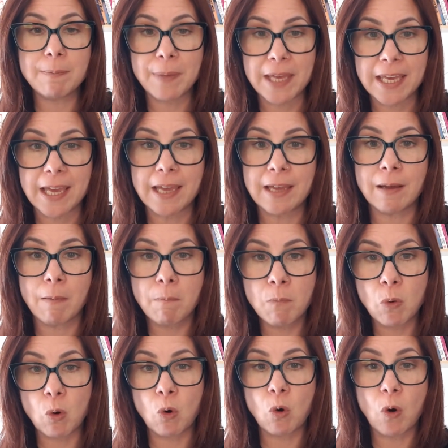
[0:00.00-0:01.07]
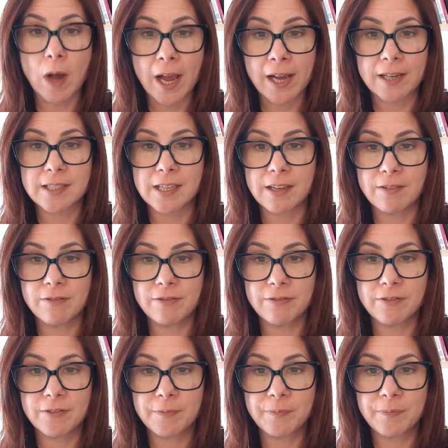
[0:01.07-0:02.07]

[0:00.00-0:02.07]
being more active.